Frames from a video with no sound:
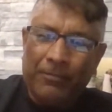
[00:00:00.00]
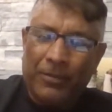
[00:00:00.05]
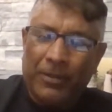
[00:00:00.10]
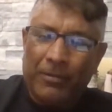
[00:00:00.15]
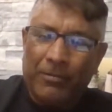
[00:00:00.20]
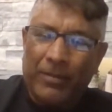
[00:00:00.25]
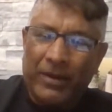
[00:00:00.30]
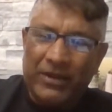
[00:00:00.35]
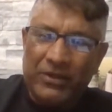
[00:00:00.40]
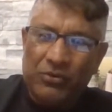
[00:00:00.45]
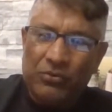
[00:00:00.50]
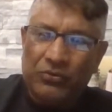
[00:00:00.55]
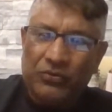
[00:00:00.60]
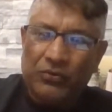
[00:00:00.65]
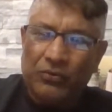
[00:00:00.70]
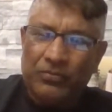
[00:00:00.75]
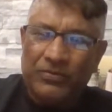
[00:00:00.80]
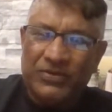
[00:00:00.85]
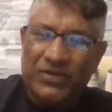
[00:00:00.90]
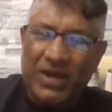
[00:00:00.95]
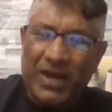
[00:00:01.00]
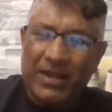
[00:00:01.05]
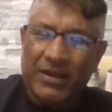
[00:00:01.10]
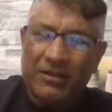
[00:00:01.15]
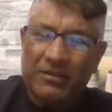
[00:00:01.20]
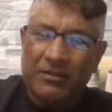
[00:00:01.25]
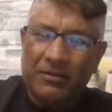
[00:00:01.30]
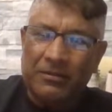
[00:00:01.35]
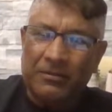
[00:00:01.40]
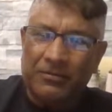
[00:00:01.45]
My YouTube
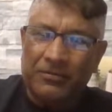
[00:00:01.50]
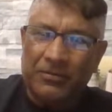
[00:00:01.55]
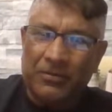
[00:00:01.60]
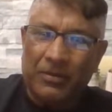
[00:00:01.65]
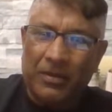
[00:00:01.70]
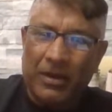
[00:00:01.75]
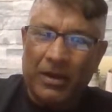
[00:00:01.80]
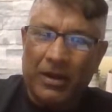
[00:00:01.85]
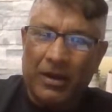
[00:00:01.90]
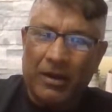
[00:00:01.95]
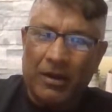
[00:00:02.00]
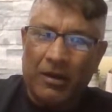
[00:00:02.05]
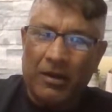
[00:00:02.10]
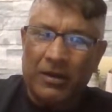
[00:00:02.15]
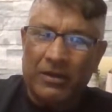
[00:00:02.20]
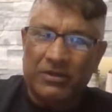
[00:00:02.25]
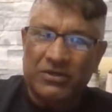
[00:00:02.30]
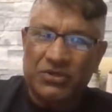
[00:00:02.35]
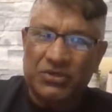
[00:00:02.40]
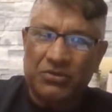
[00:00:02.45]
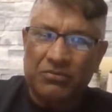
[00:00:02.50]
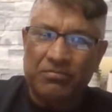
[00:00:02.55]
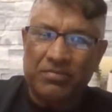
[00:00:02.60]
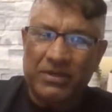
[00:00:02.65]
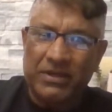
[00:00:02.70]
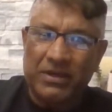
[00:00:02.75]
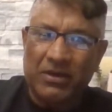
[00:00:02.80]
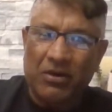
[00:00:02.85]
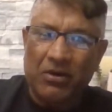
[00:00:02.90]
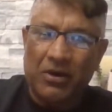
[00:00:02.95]
channel, I should
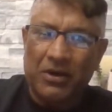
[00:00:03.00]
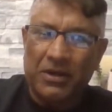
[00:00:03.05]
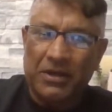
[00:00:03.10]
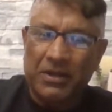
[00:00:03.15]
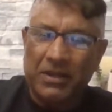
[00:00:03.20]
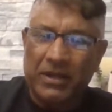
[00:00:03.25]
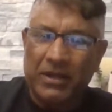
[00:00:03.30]
be on